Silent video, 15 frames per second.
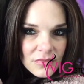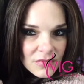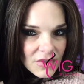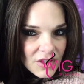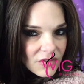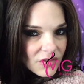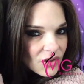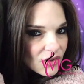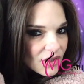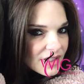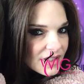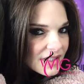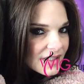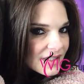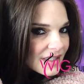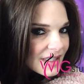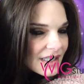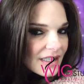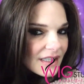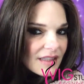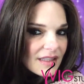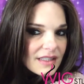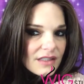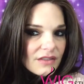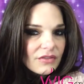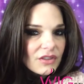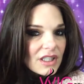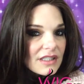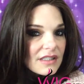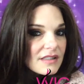if you can see the
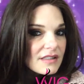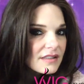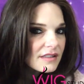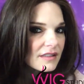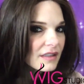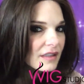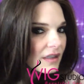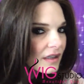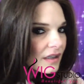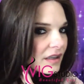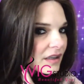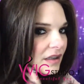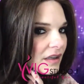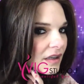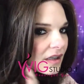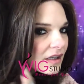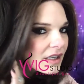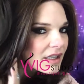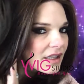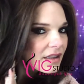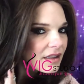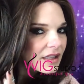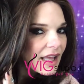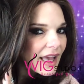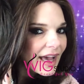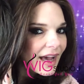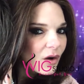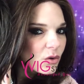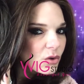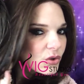difference in
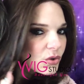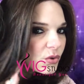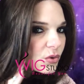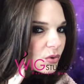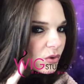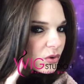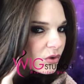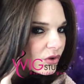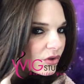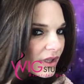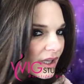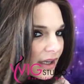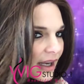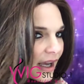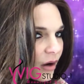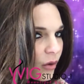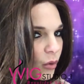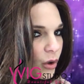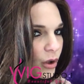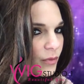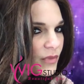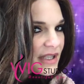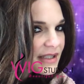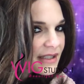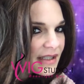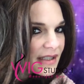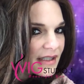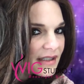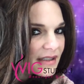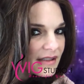how cool and how warm this
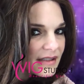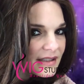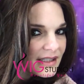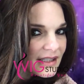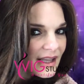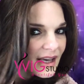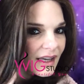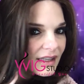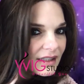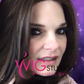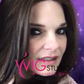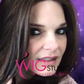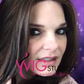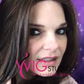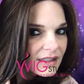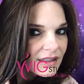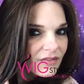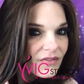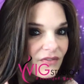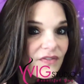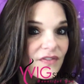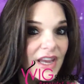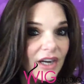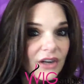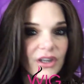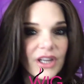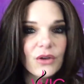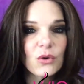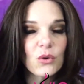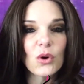is. See that?
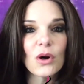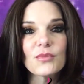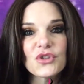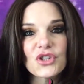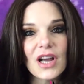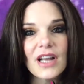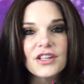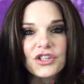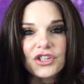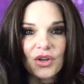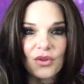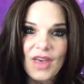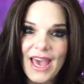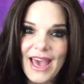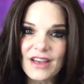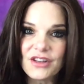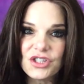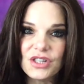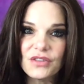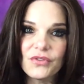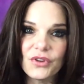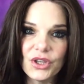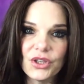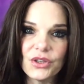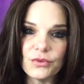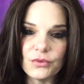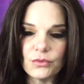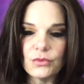Very cool. I'm trying to show the ashy for you.